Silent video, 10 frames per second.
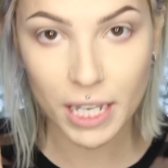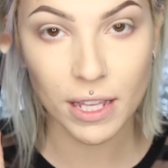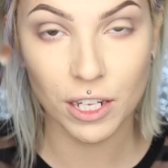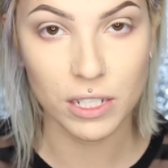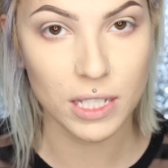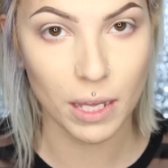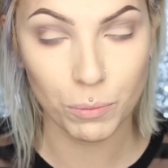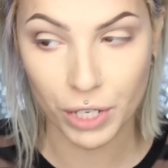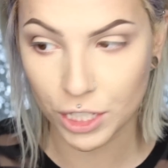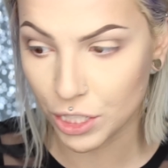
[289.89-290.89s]
I'm taking that on the
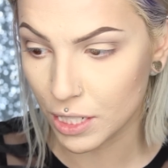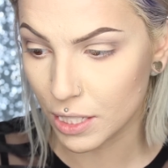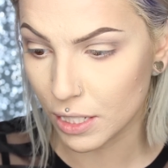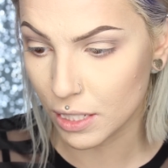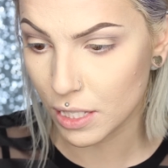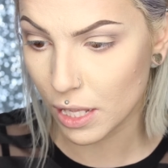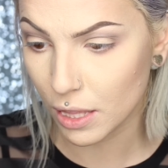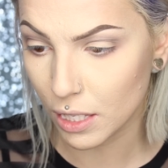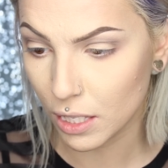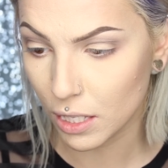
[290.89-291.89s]
same brush. This is
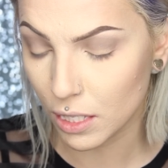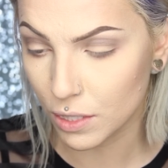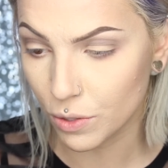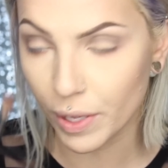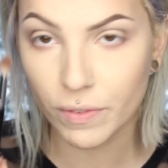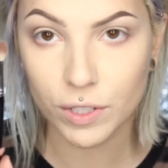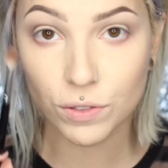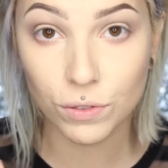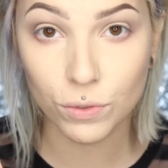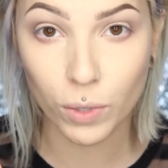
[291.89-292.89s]
the Zoeva
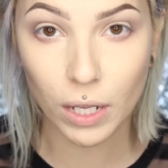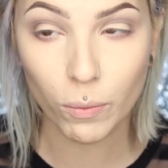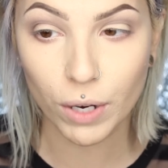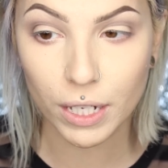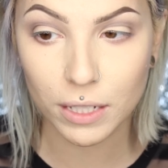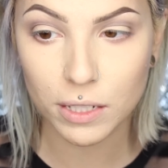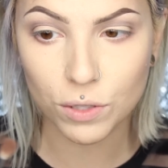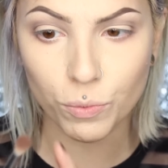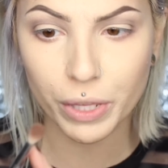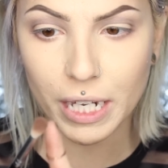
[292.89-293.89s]
221. It's
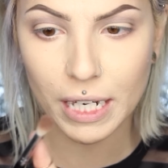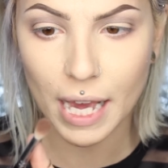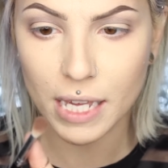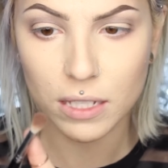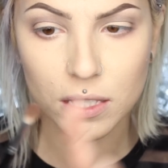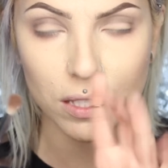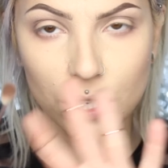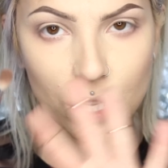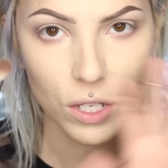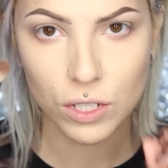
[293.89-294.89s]
a really nice,
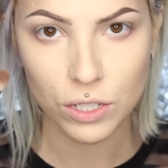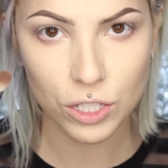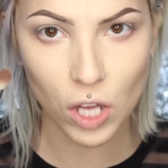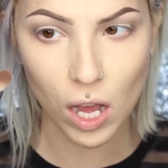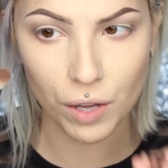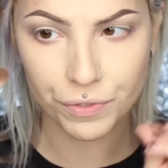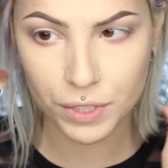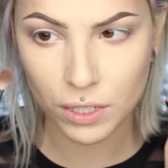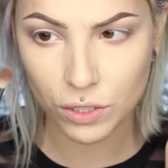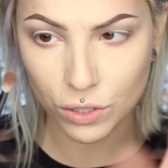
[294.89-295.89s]

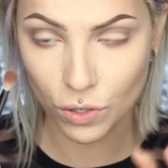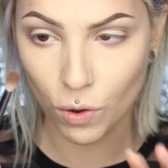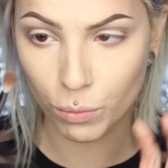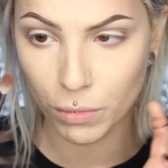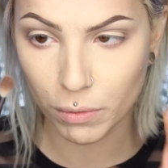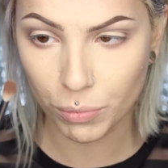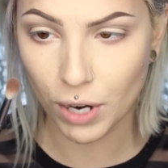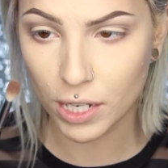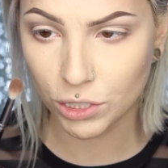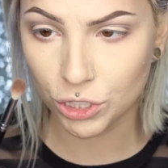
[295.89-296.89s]
soft dome
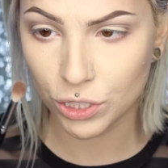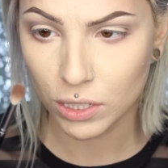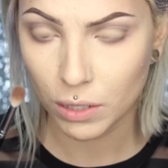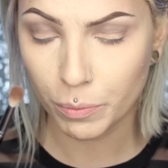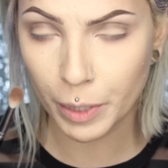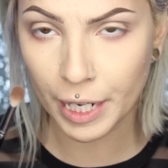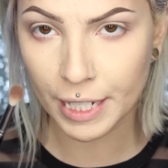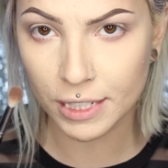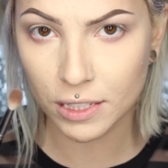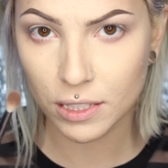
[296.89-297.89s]
brush,
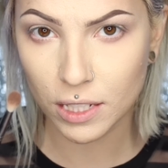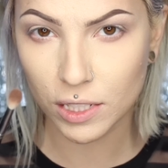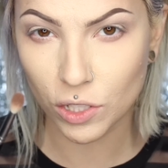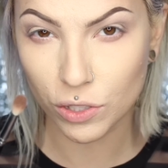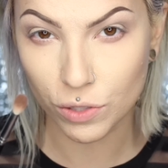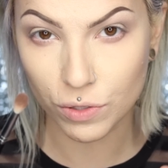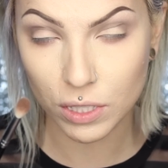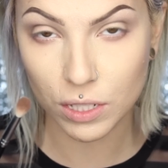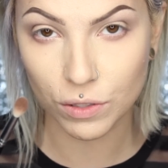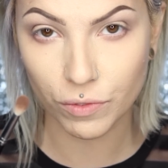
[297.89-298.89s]
but it's also
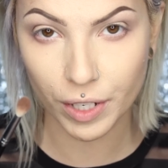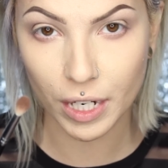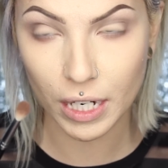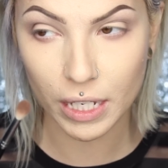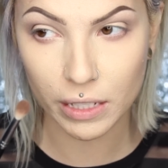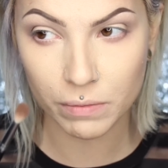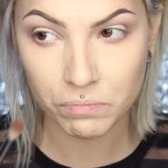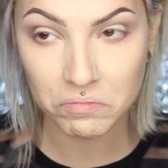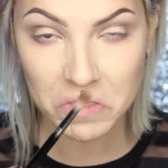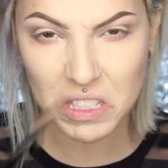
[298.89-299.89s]
still very
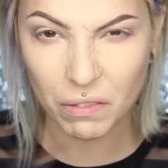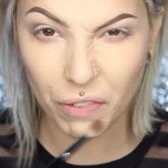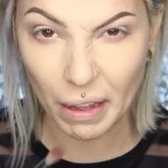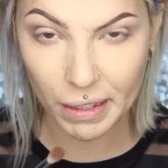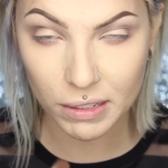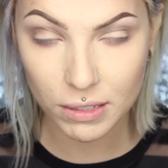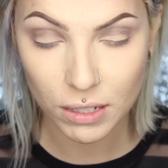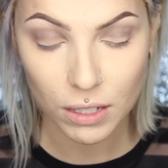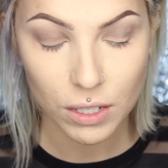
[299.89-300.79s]
defined.